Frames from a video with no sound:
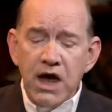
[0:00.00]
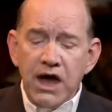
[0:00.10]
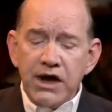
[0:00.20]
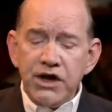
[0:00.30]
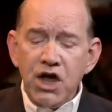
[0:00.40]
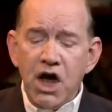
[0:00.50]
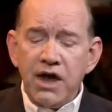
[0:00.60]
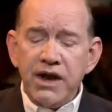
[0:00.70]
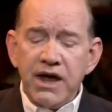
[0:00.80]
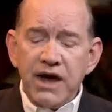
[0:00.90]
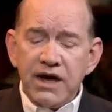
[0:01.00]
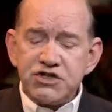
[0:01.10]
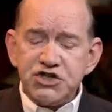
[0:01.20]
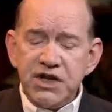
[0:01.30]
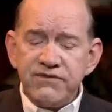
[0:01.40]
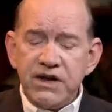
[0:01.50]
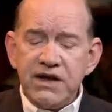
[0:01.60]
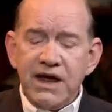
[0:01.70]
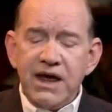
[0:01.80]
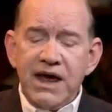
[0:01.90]
a non achieving
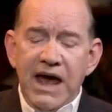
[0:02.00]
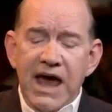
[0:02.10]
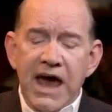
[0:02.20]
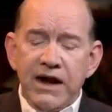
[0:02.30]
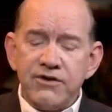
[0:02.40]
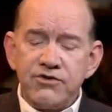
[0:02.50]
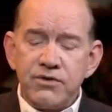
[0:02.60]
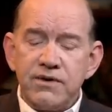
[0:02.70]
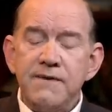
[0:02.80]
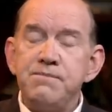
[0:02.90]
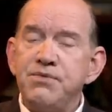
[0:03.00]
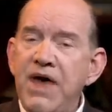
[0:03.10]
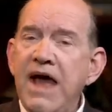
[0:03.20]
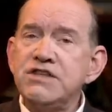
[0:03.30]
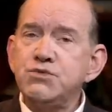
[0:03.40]
attitude. That's